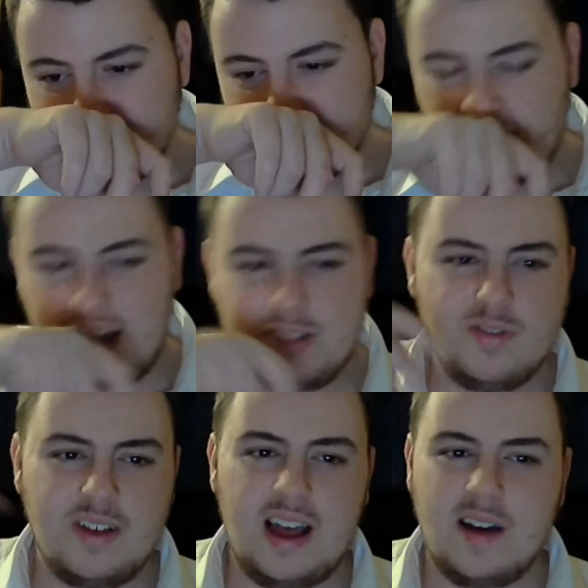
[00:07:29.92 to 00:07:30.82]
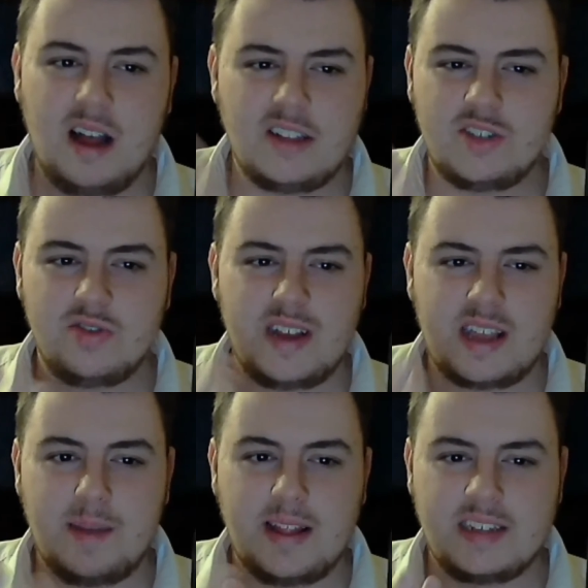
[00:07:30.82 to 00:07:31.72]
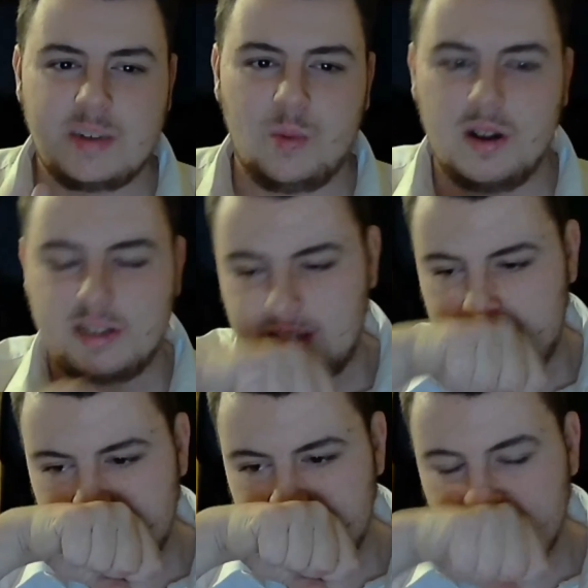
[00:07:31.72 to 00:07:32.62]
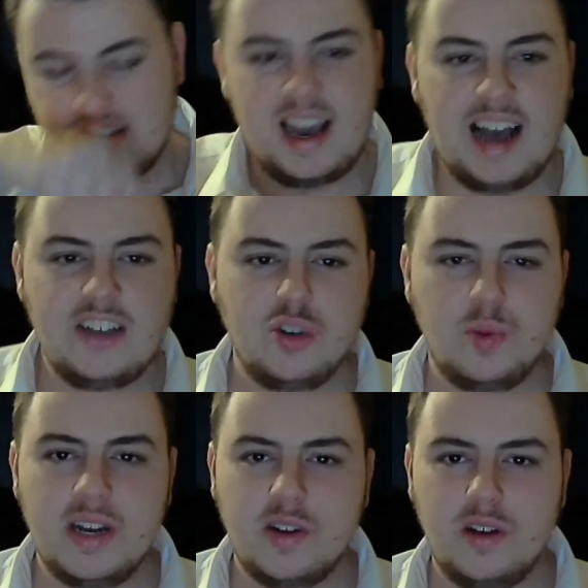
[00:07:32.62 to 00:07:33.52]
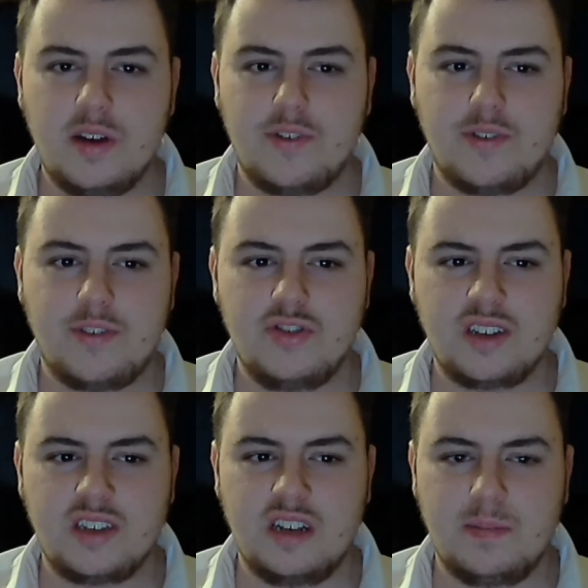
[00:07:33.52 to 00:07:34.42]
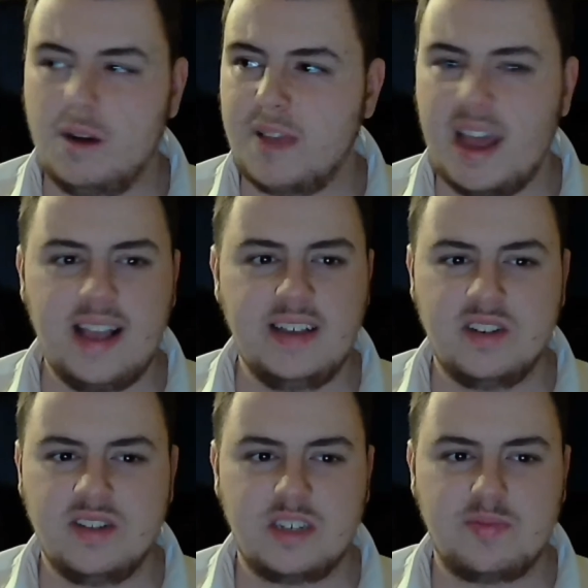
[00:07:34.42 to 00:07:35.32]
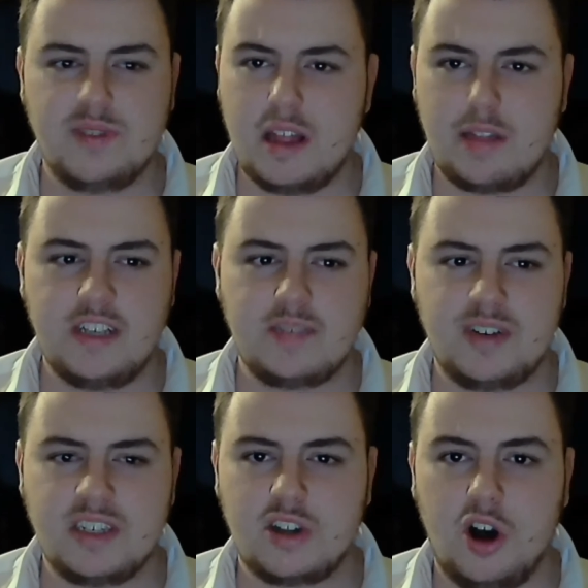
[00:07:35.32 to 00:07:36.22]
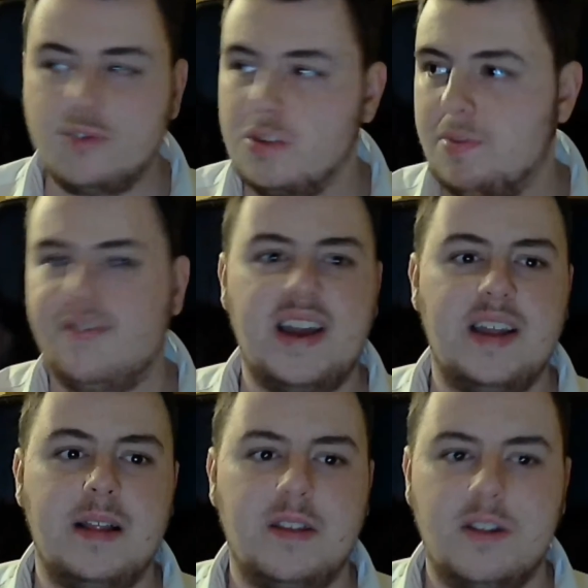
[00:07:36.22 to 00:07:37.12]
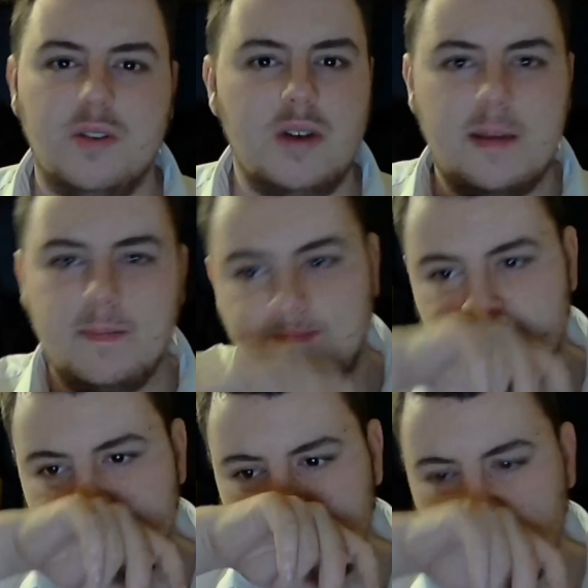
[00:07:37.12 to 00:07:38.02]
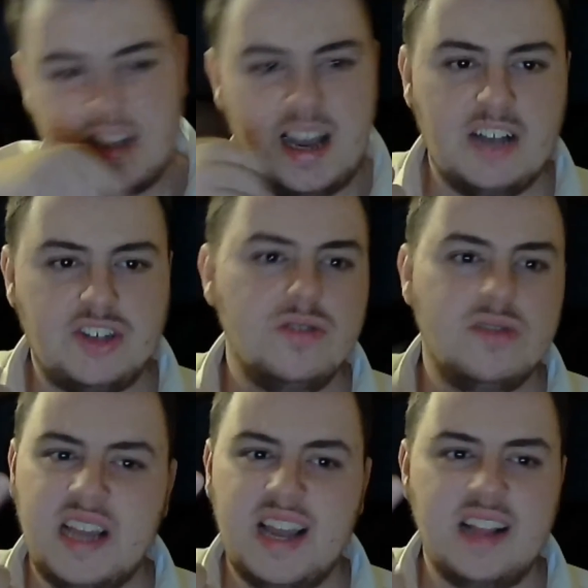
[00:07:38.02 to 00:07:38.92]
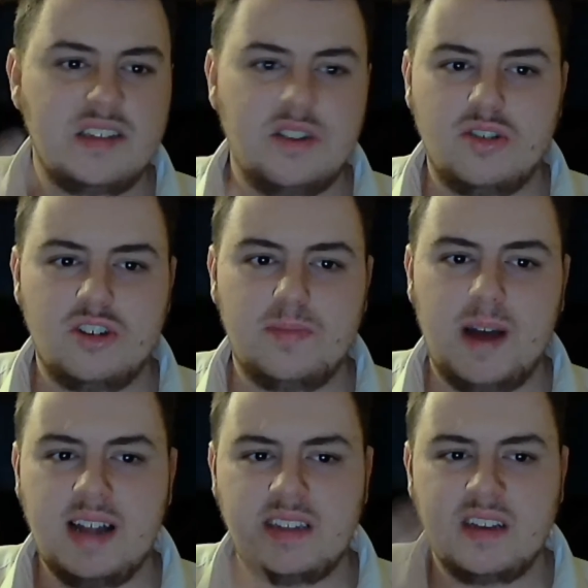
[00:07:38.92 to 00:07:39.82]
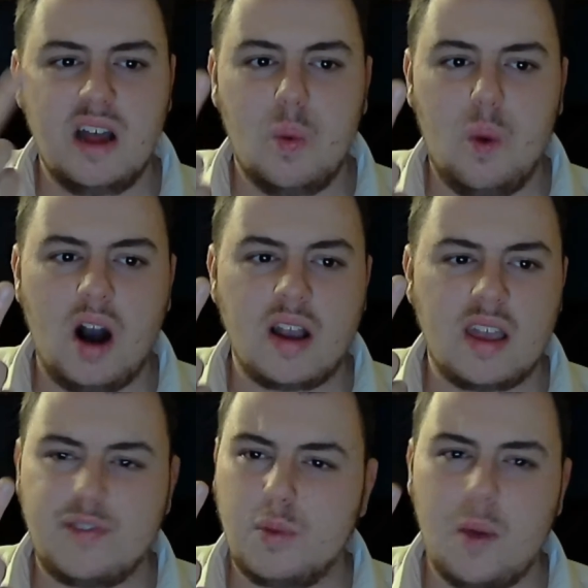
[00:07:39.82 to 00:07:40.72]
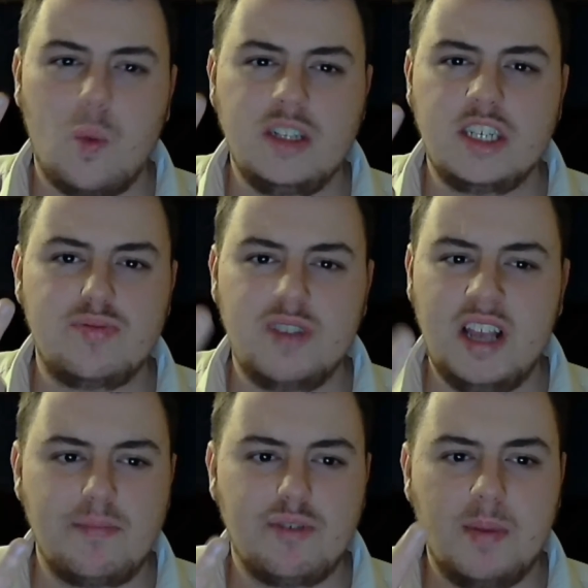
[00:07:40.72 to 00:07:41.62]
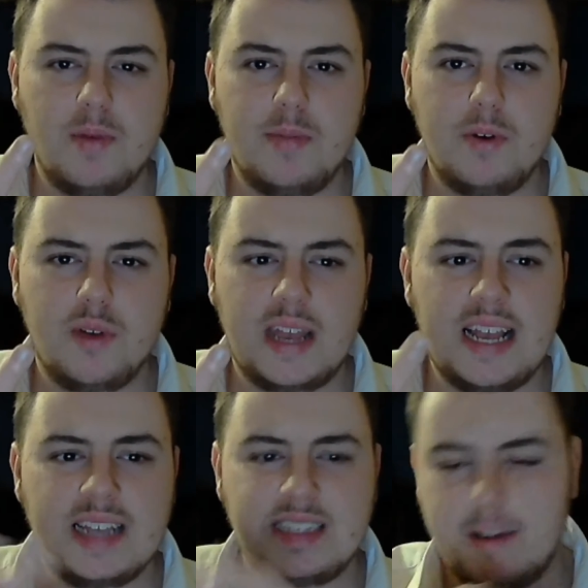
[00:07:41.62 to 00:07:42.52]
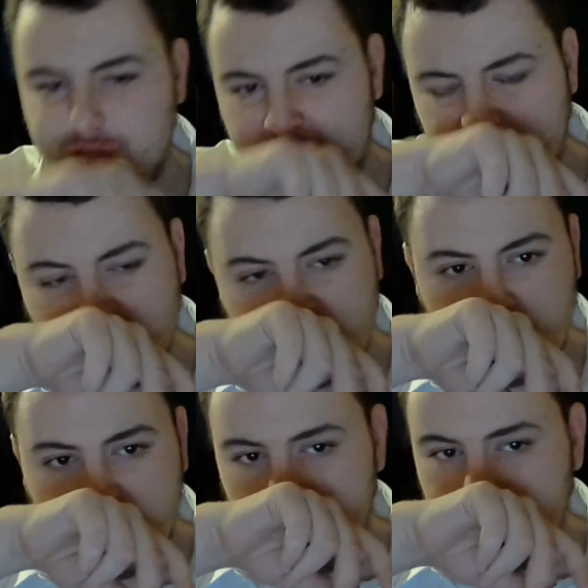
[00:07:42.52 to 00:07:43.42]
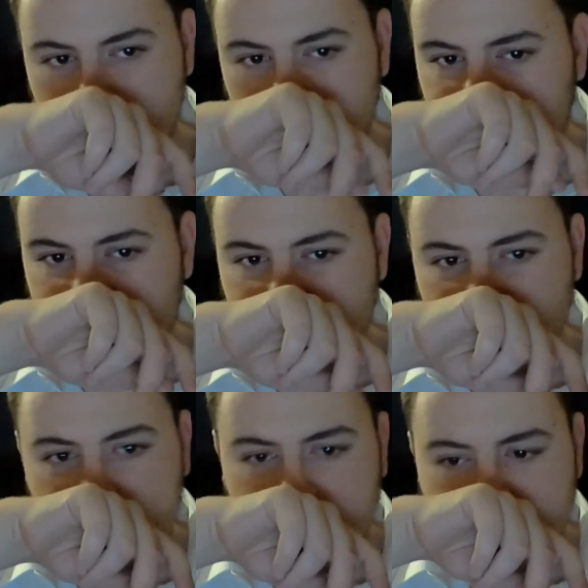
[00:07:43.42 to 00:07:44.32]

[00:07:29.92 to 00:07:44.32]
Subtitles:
I just don't recommend it as a work scent. Casual wear, going out for a few drinks at the pub, yeah, easy on the spray, 3 sprays tops, you'll be fine, you know. Casual, date, not too bad. Work, if you went 1 spray, it probably would be okay, because that freshness to it, it wouldn't be too offensive.